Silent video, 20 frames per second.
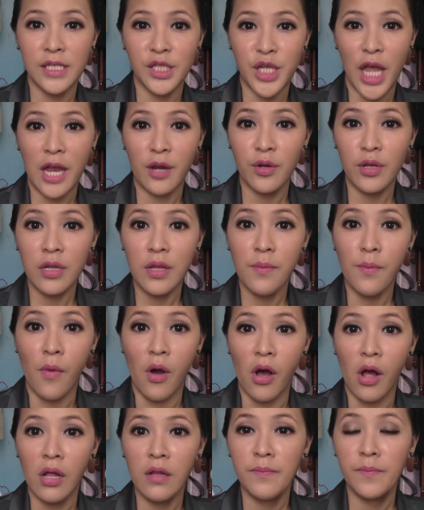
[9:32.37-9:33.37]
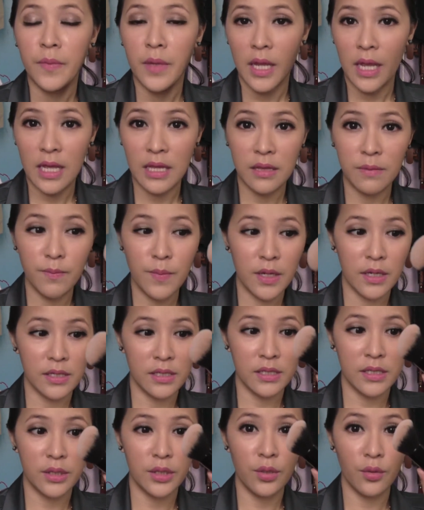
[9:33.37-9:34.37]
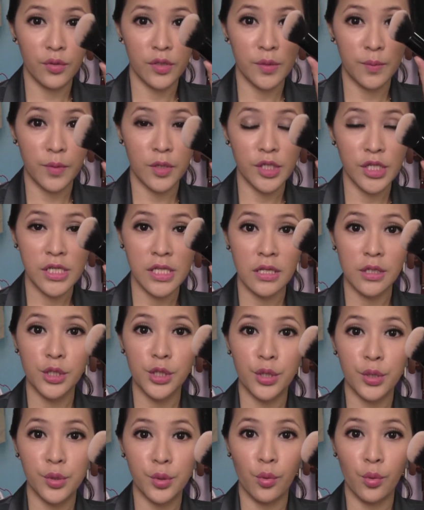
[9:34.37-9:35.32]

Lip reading: Shangri-La Mall, and because those brushes are